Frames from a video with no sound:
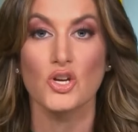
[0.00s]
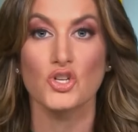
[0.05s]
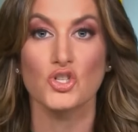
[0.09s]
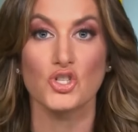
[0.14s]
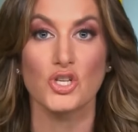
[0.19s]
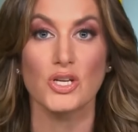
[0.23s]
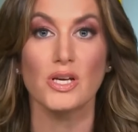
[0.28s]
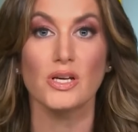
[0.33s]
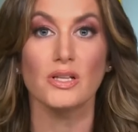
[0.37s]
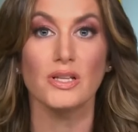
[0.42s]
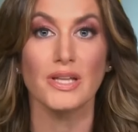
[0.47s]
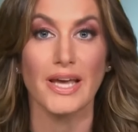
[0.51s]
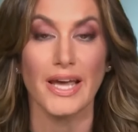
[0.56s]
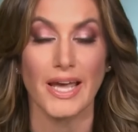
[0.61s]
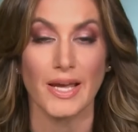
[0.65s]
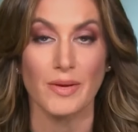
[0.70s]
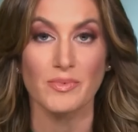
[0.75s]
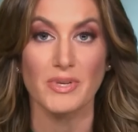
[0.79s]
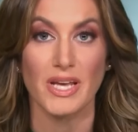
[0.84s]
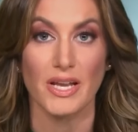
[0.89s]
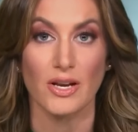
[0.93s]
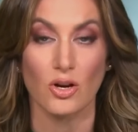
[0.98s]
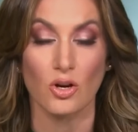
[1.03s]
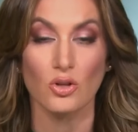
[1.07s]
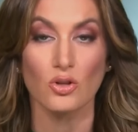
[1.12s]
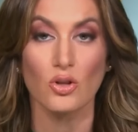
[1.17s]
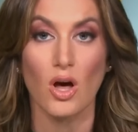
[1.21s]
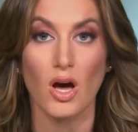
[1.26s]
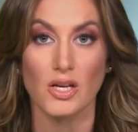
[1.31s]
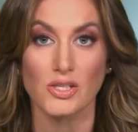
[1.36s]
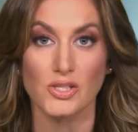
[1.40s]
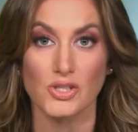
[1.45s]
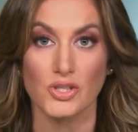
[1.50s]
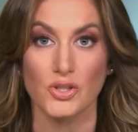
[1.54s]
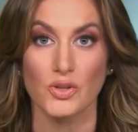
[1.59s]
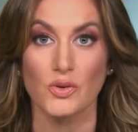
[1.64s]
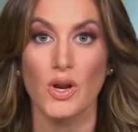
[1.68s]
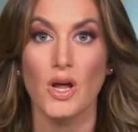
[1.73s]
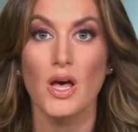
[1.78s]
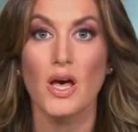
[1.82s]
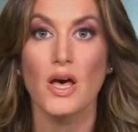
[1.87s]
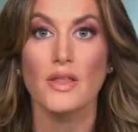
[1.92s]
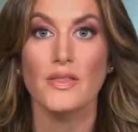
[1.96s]
She claimed in her
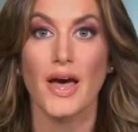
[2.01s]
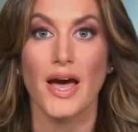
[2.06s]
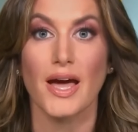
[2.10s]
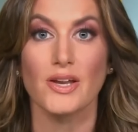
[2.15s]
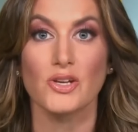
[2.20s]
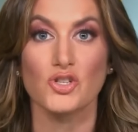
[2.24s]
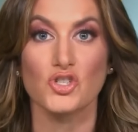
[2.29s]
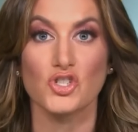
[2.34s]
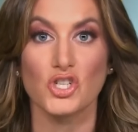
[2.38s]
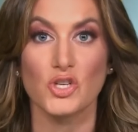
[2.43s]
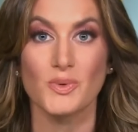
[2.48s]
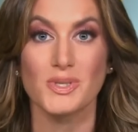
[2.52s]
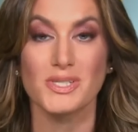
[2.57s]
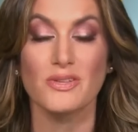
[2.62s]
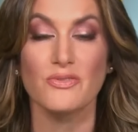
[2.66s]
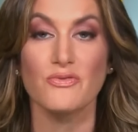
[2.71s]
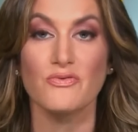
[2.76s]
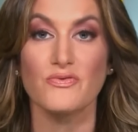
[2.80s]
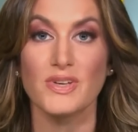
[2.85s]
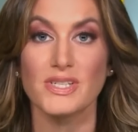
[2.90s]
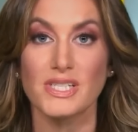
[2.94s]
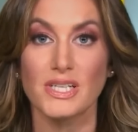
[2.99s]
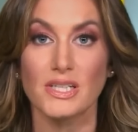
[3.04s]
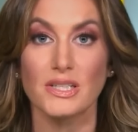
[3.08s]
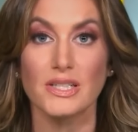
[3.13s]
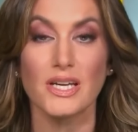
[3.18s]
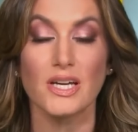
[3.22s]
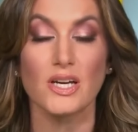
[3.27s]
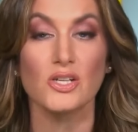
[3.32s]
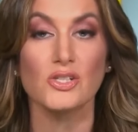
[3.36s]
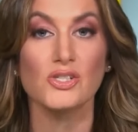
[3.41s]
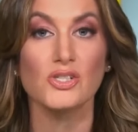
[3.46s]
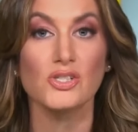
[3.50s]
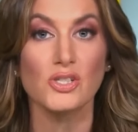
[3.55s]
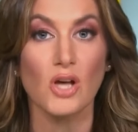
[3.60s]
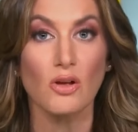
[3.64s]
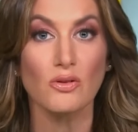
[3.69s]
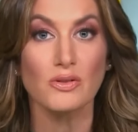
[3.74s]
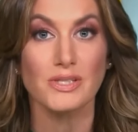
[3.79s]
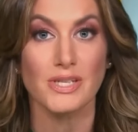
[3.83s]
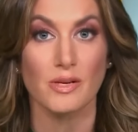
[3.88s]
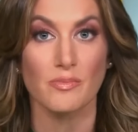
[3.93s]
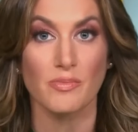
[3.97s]
lawsuit that she was physically
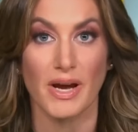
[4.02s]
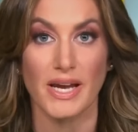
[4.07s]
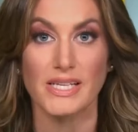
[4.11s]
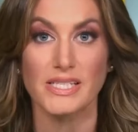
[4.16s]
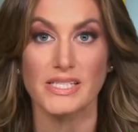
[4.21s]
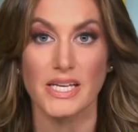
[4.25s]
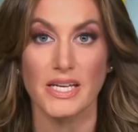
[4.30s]
assaulted by